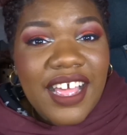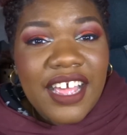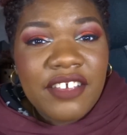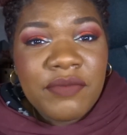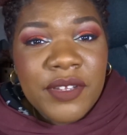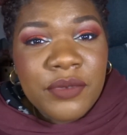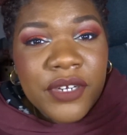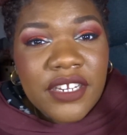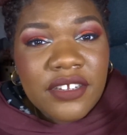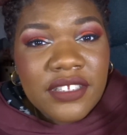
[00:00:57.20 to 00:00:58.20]
I've been
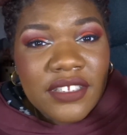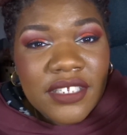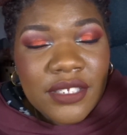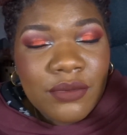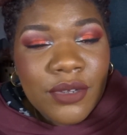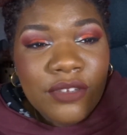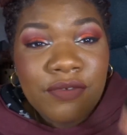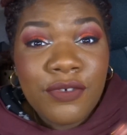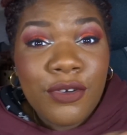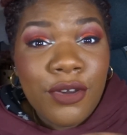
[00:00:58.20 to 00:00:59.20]
working on this one
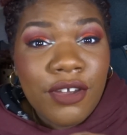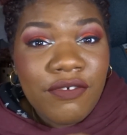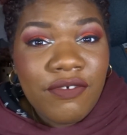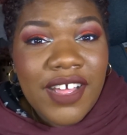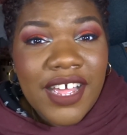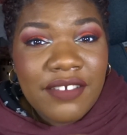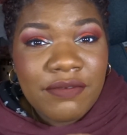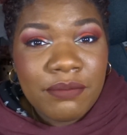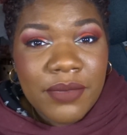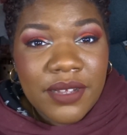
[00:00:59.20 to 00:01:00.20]
for 5
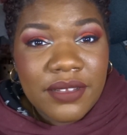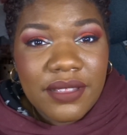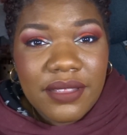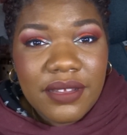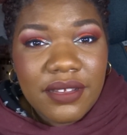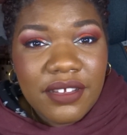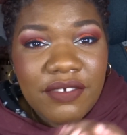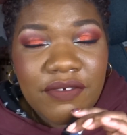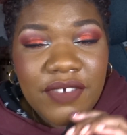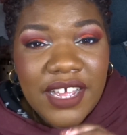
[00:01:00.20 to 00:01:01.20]
months.
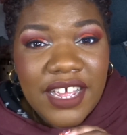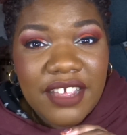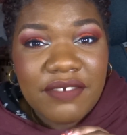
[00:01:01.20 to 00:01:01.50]
Five.